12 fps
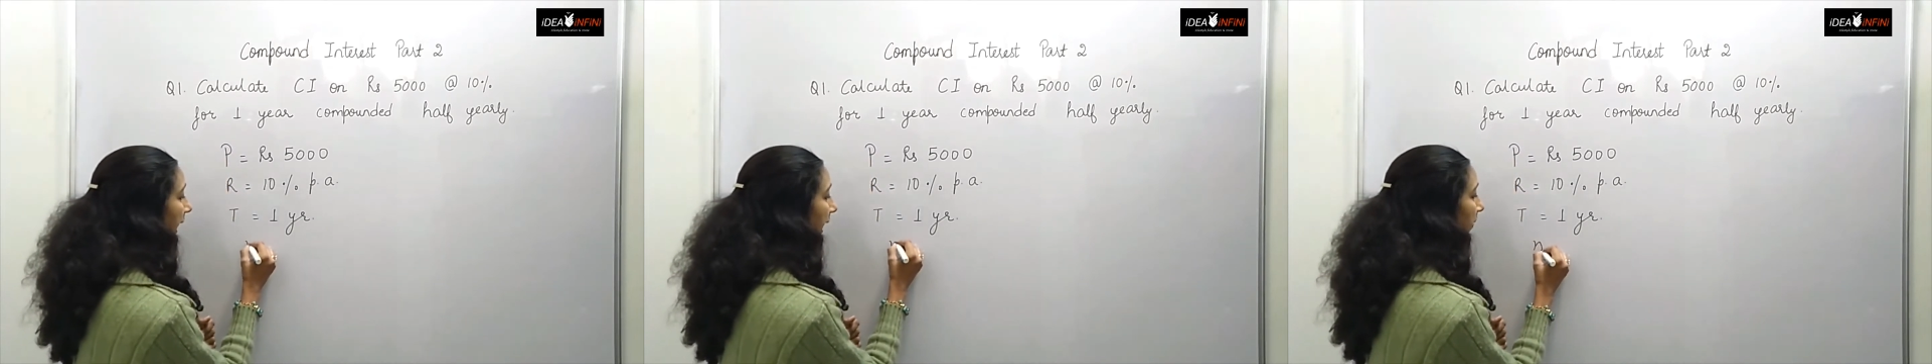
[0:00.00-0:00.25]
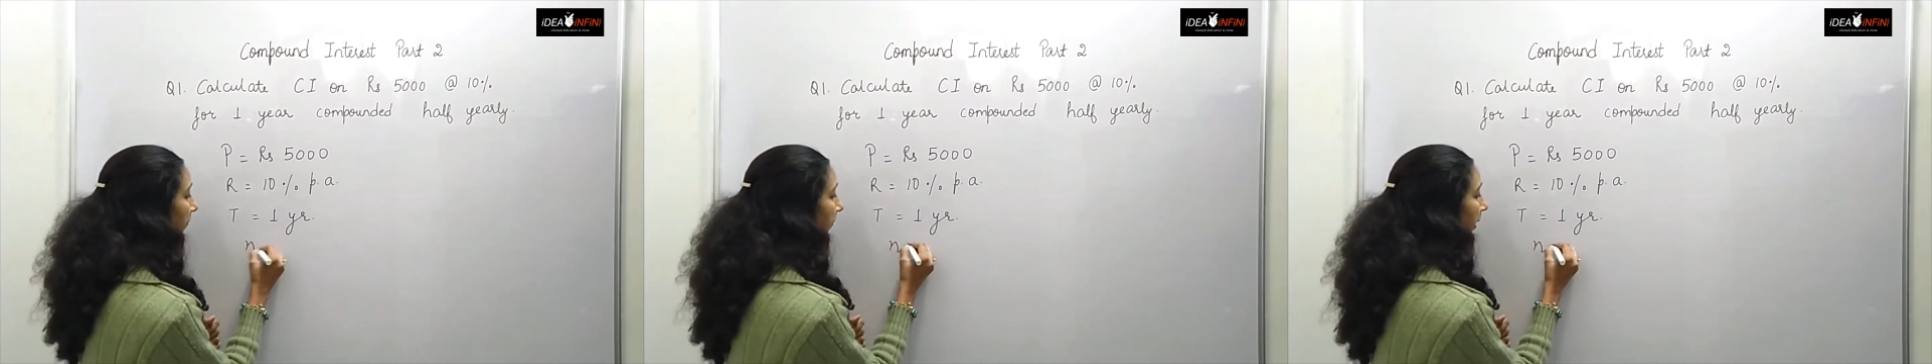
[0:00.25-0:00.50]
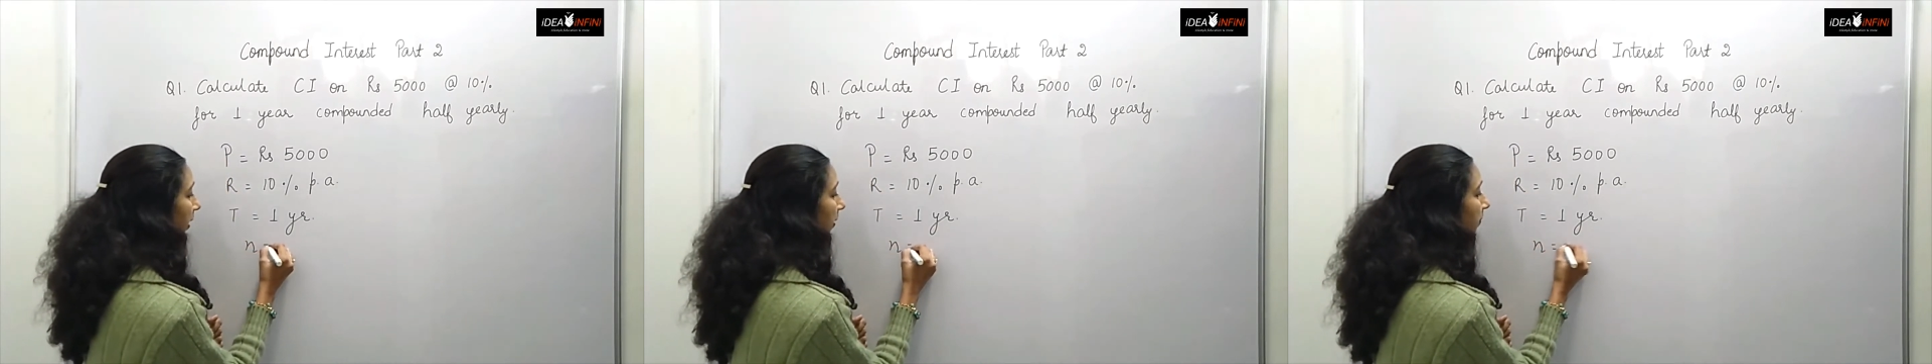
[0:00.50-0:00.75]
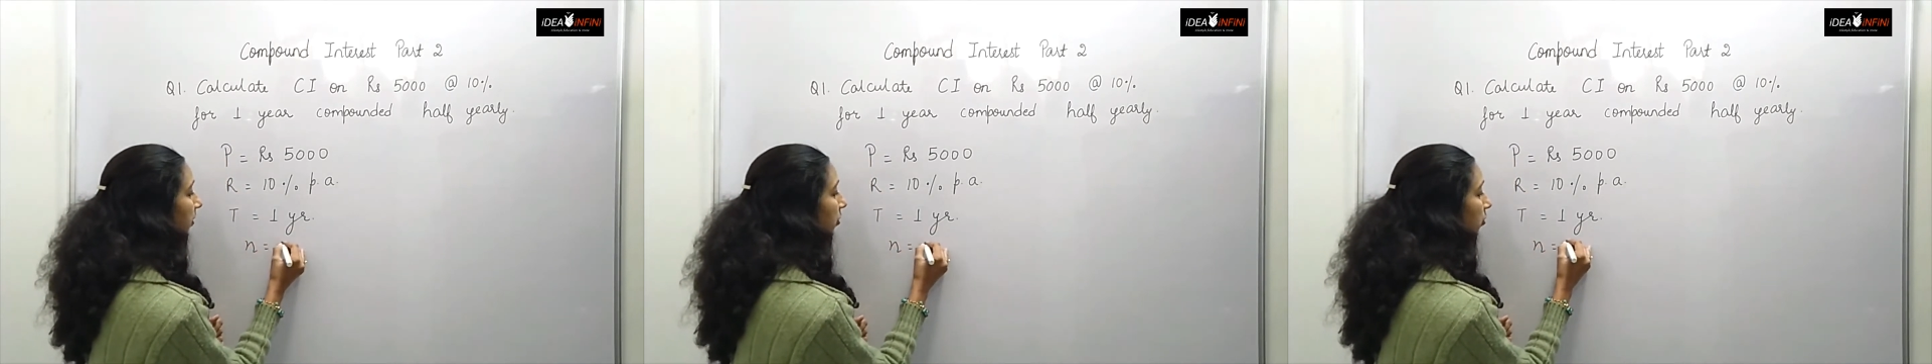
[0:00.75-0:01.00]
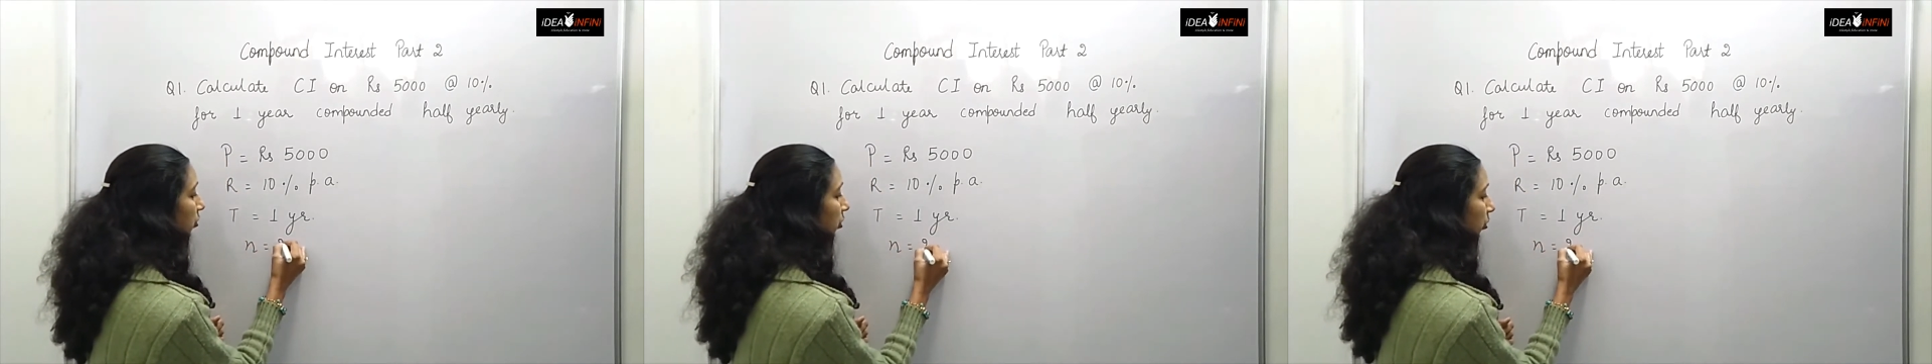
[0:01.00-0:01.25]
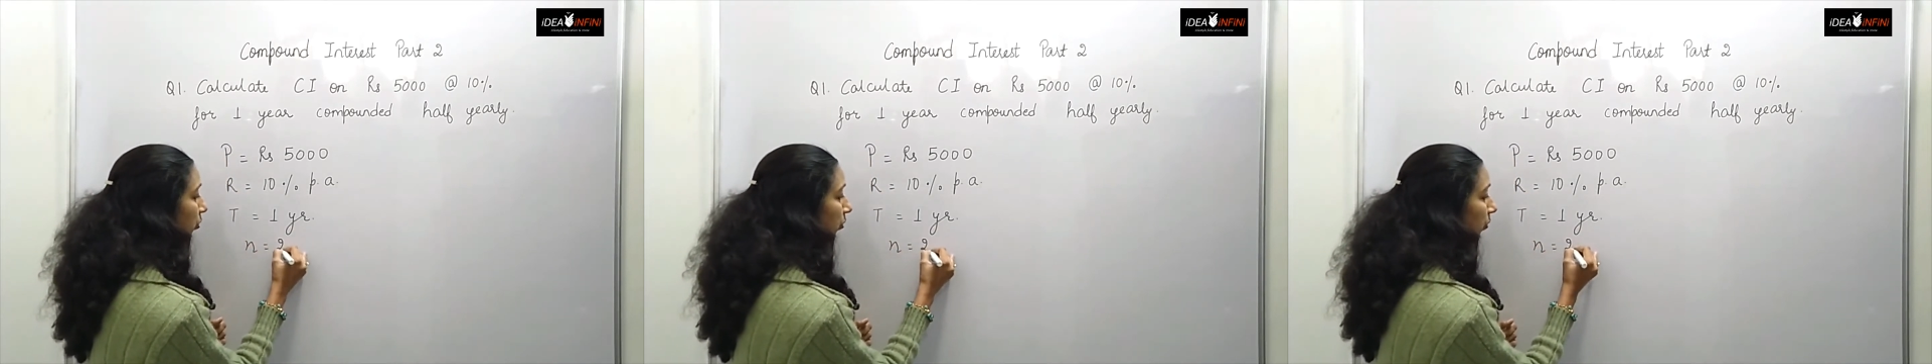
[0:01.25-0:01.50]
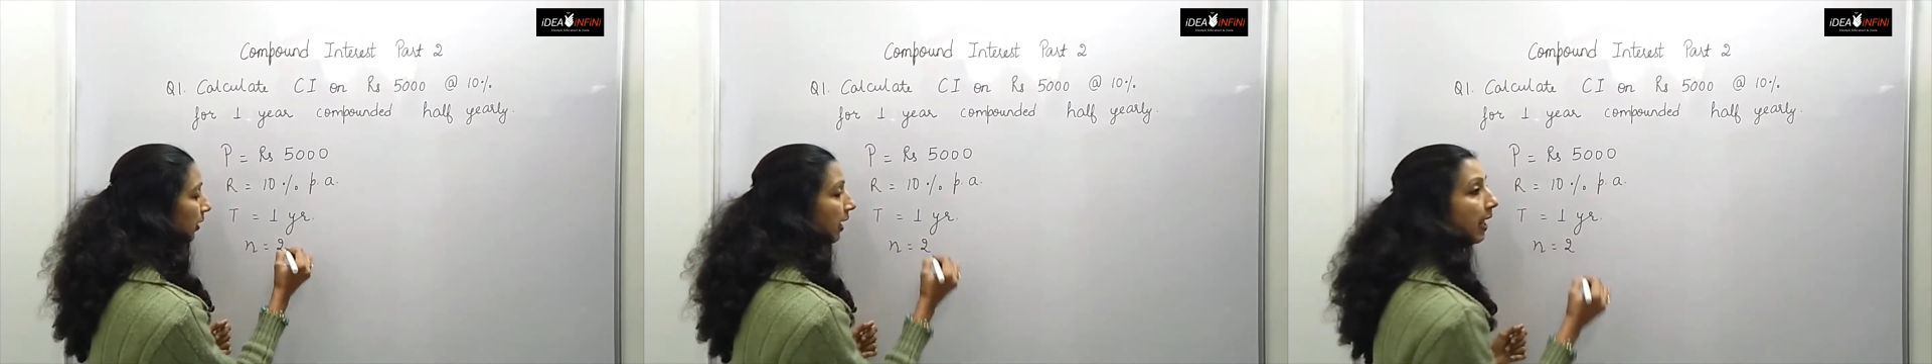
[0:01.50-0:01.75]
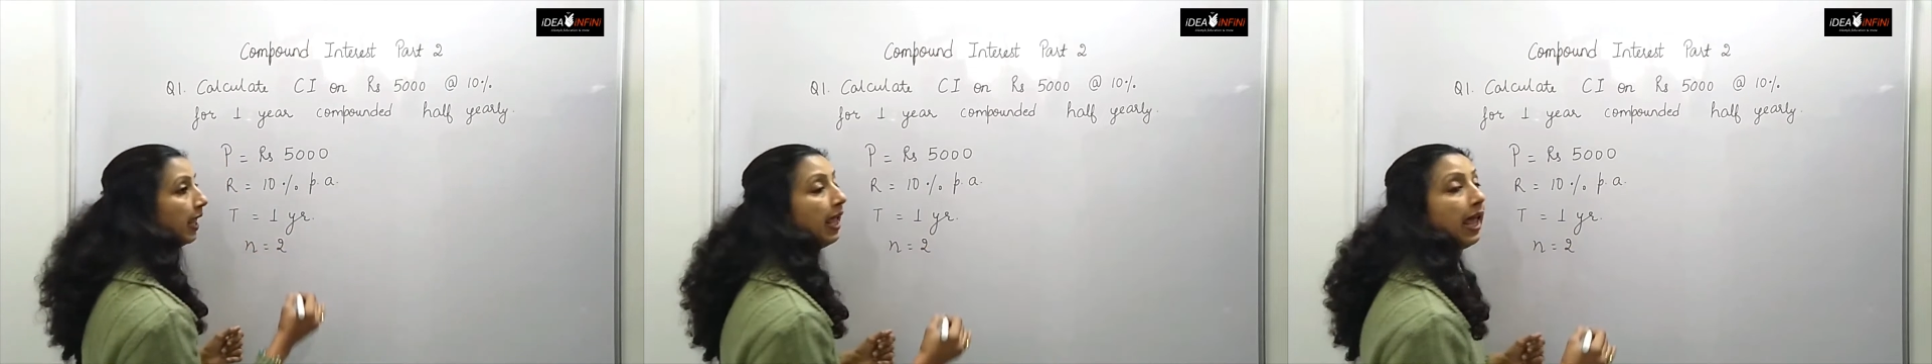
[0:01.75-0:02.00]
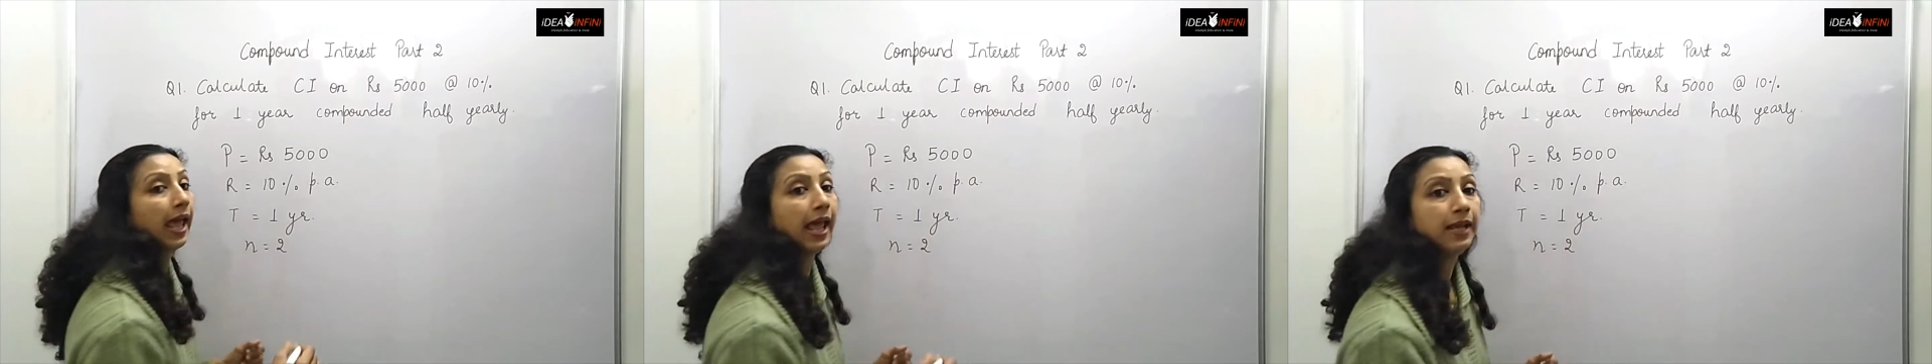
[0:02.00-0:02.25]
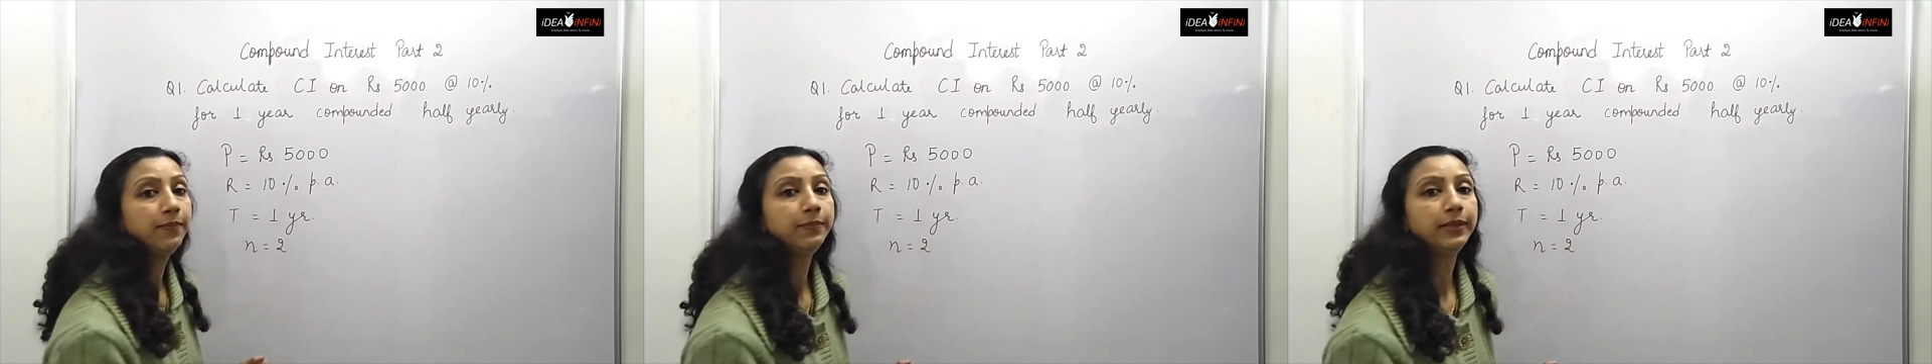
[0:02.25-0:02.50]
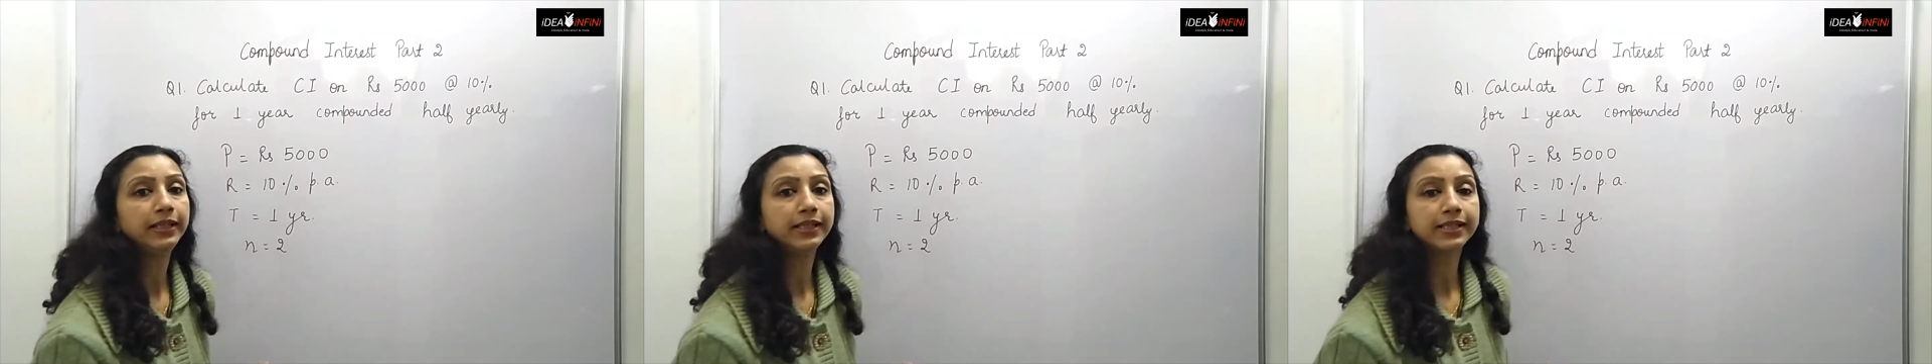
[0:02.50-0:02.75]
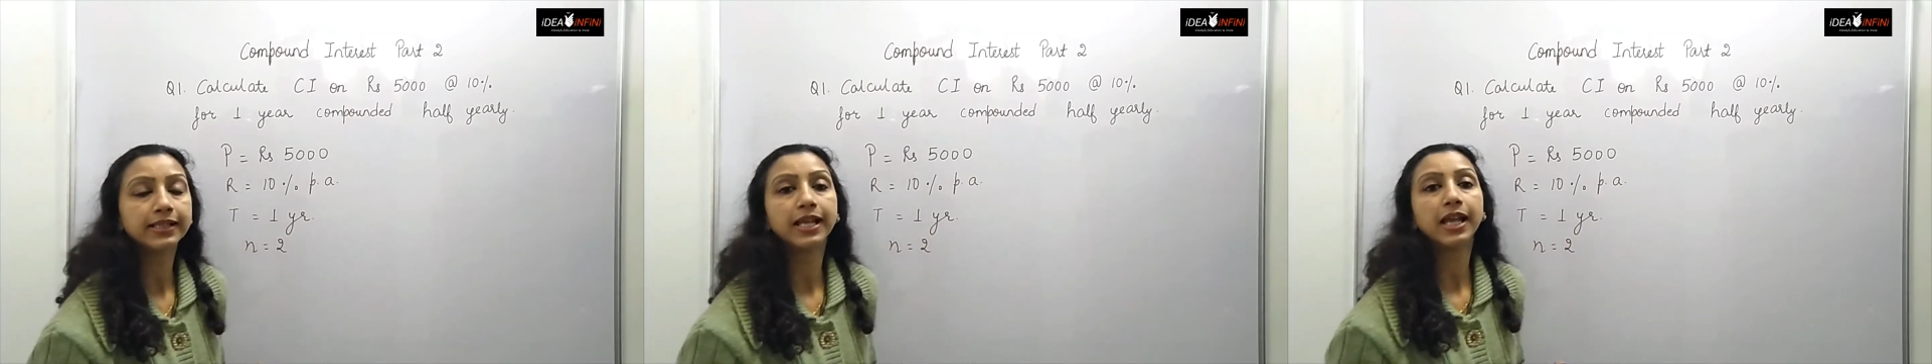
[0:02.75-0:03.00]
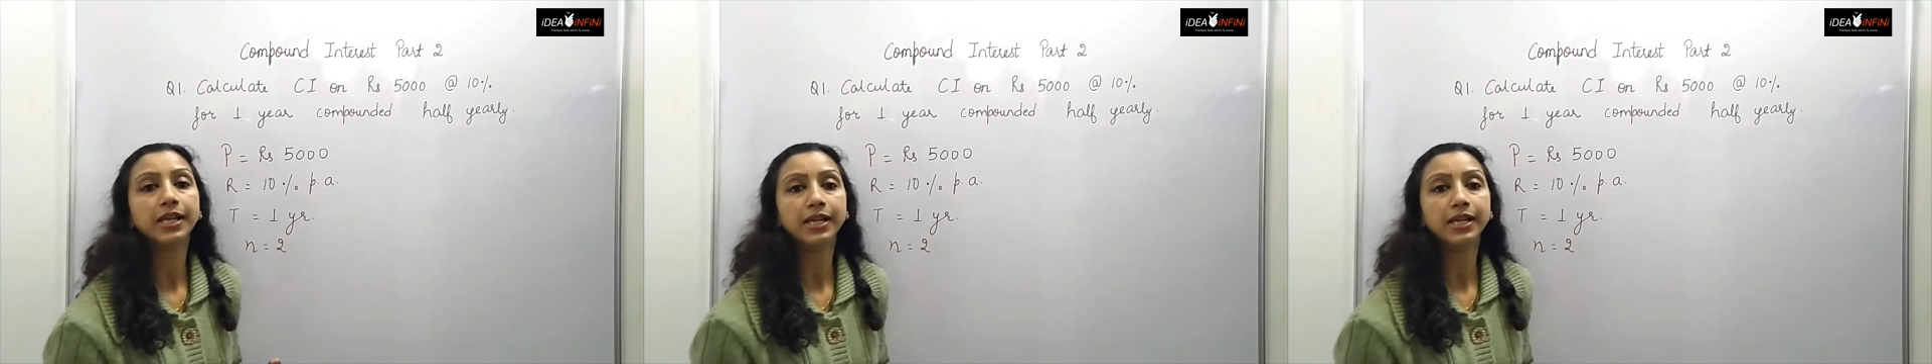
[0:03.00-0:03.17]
N becomes 2. N means the